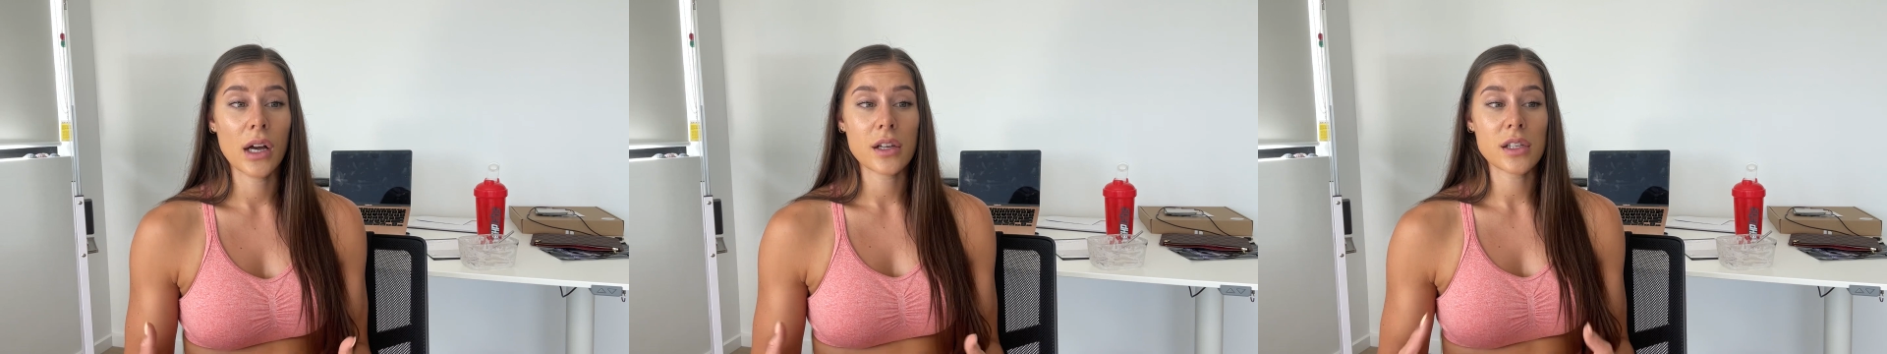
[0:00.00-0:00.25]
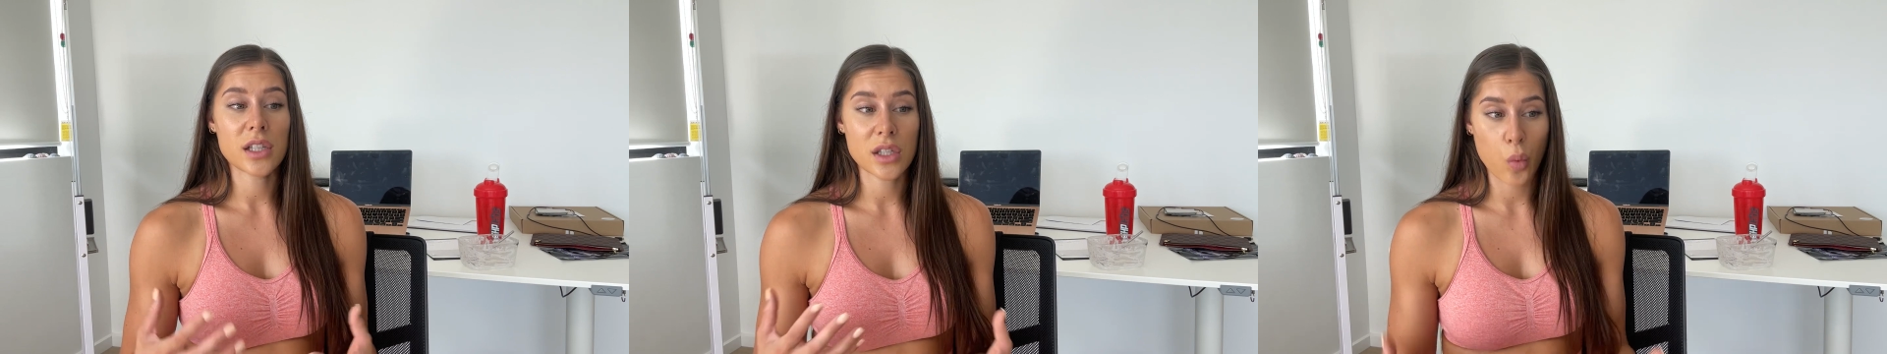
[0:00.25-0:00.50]

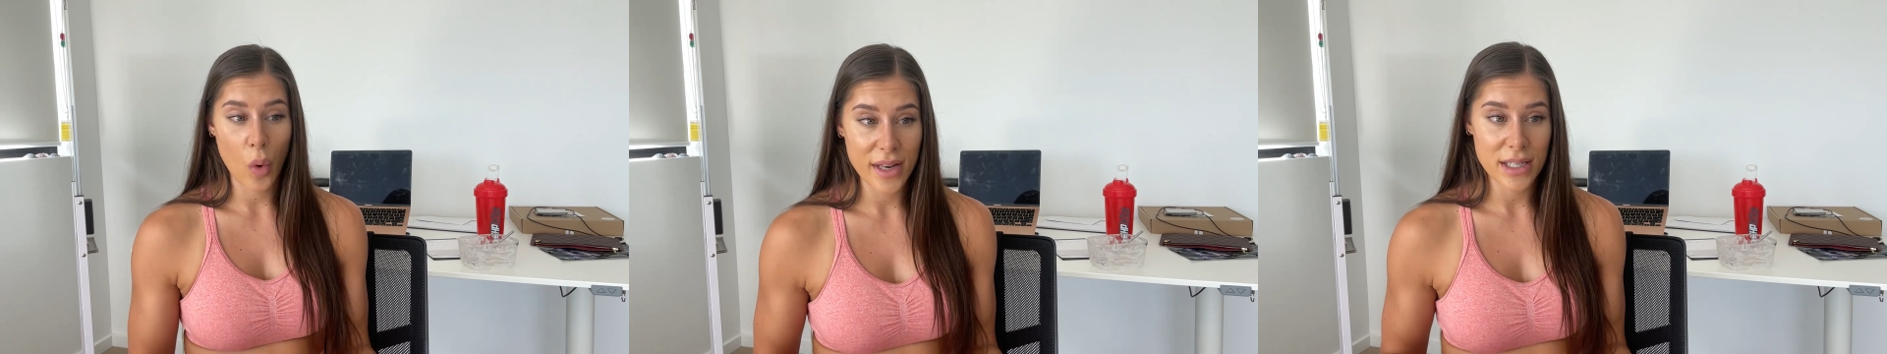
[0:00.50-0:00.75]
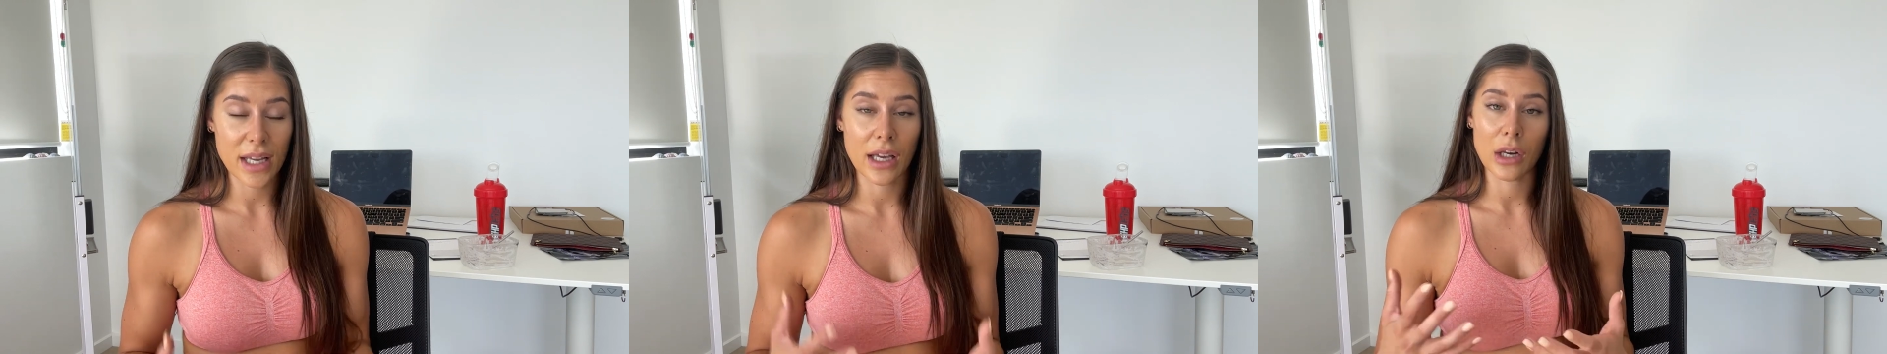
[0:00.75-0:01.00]

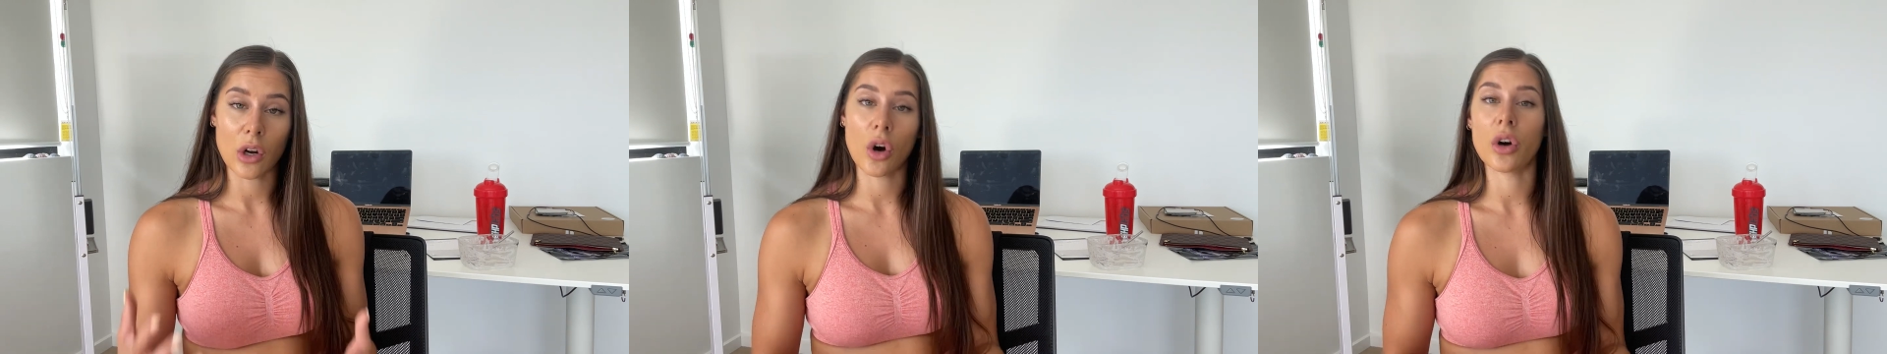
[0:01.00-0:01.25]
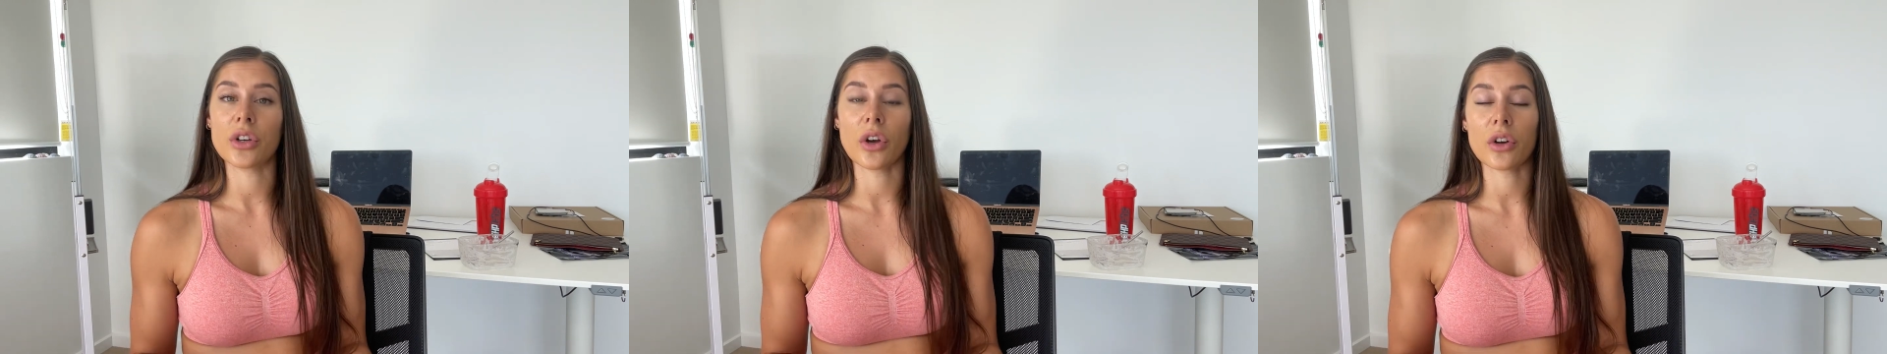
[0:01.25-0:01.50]
sweating and
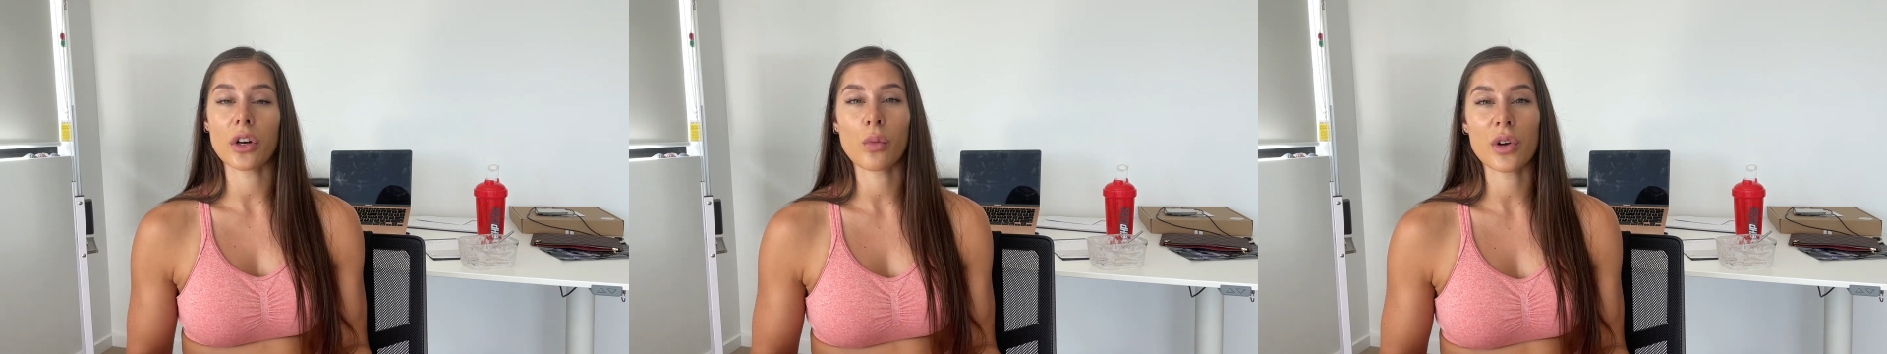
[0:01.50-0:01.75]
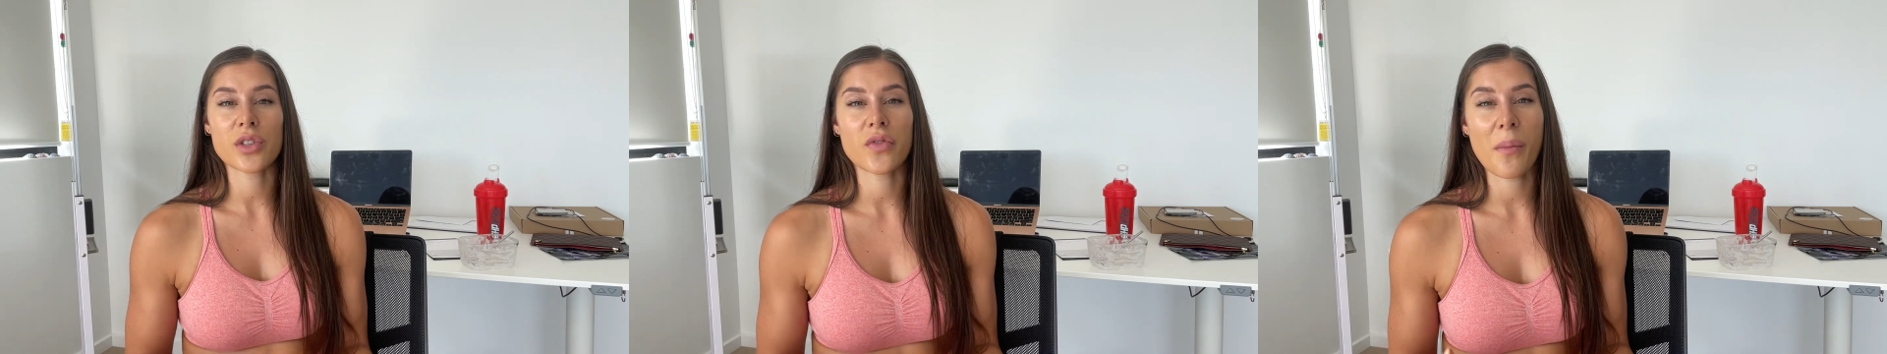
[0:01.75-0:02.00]
hot yoga,
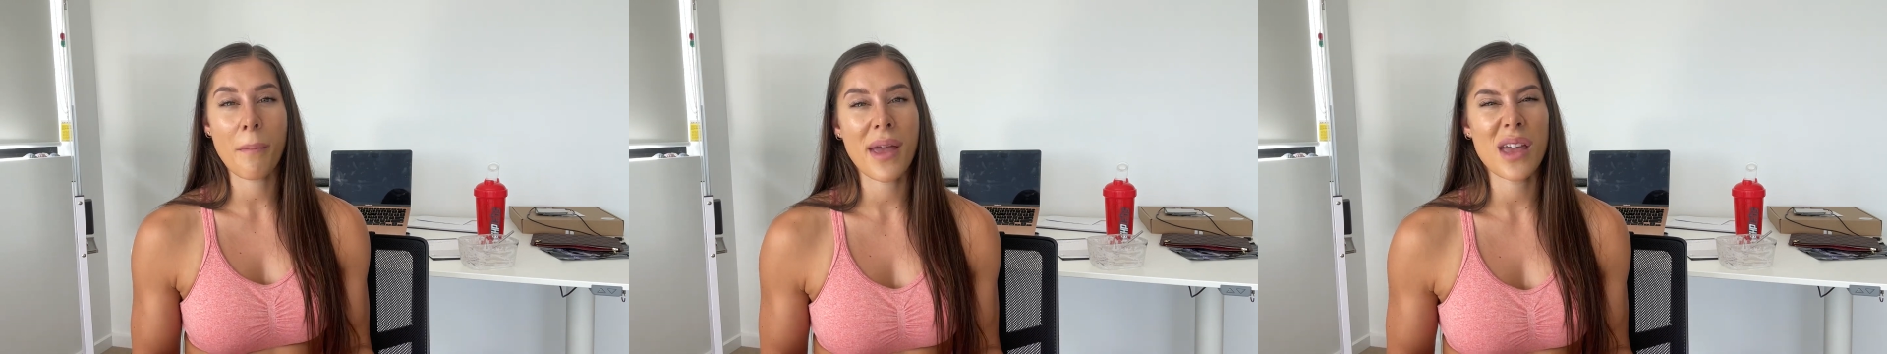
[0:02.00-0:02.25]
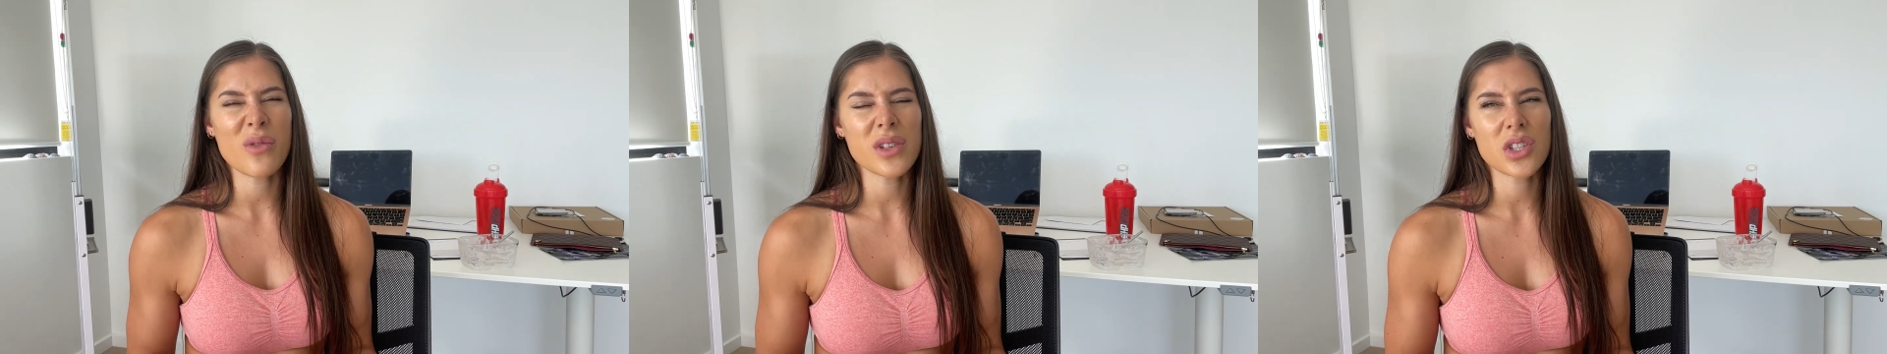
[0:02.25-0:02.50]
which for
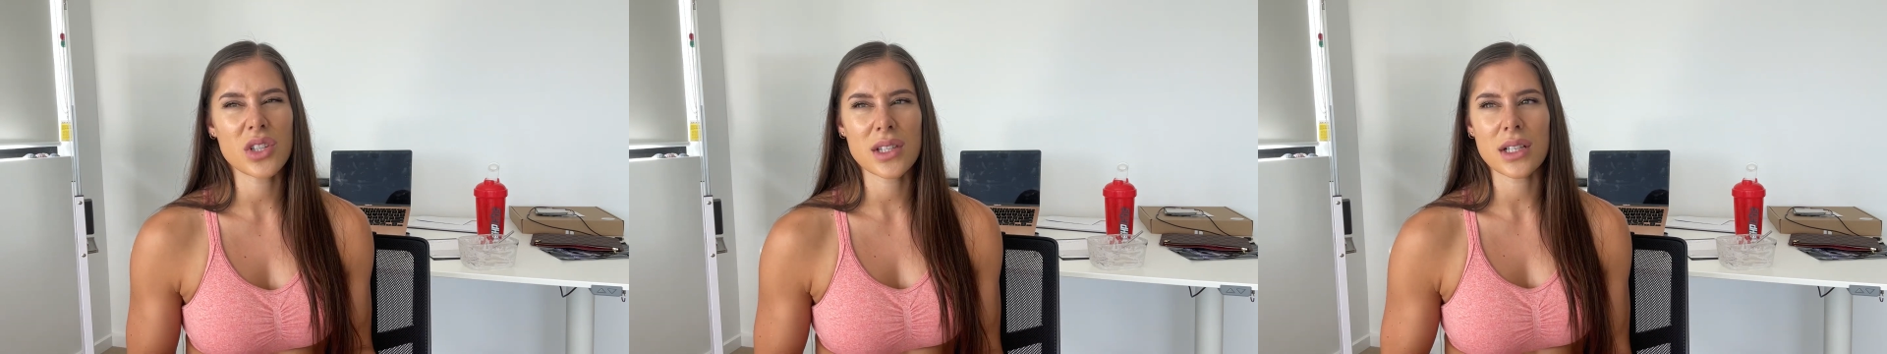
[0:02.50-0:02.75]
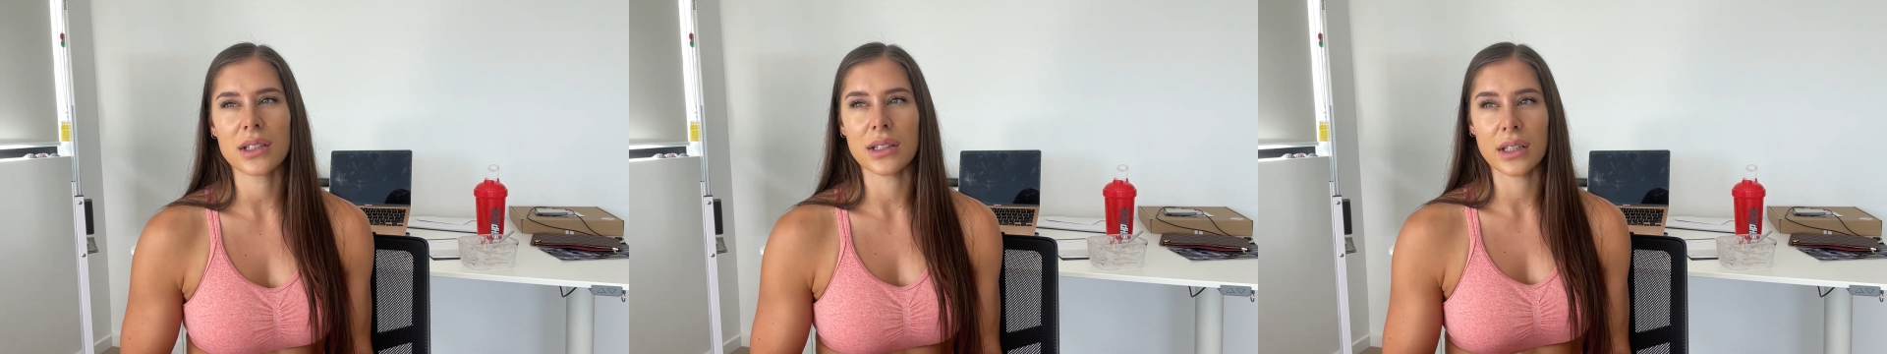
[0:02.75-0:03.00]
me was just a